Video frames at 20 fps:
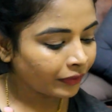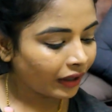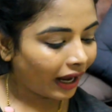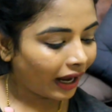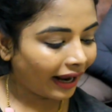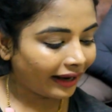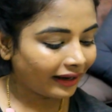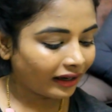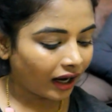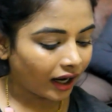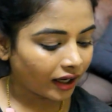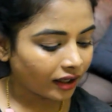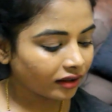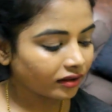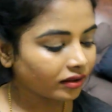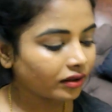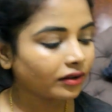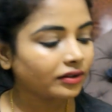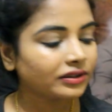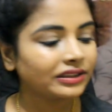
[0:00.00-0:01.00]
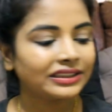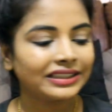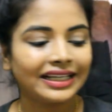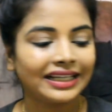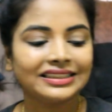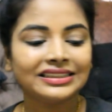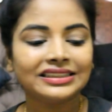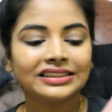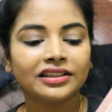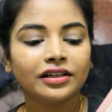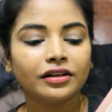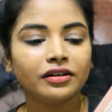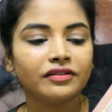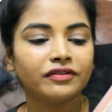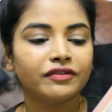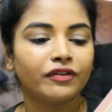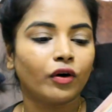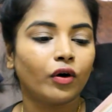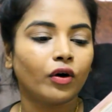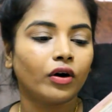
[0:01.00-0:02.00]
And another stencil
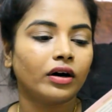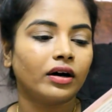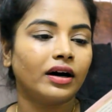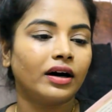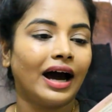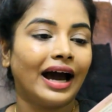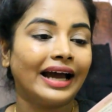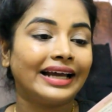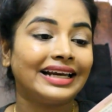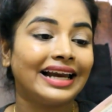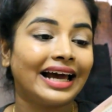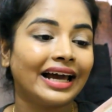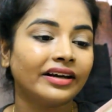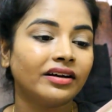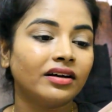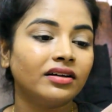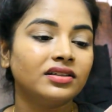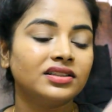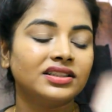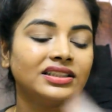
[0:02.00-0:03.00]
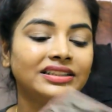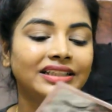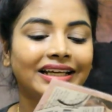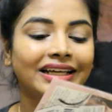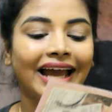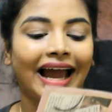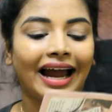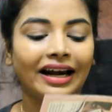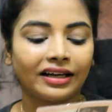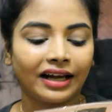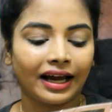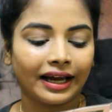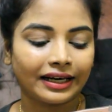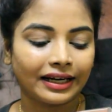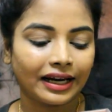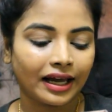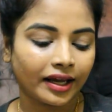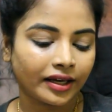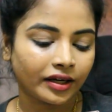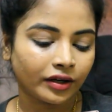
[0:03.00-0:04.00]
for eyeliner. This is the cat
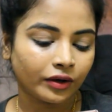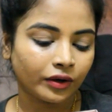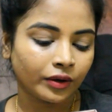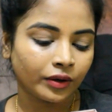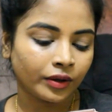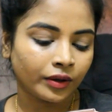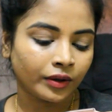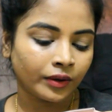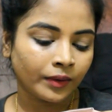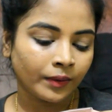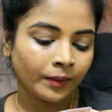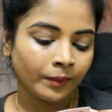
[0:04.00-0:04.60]
eyeliner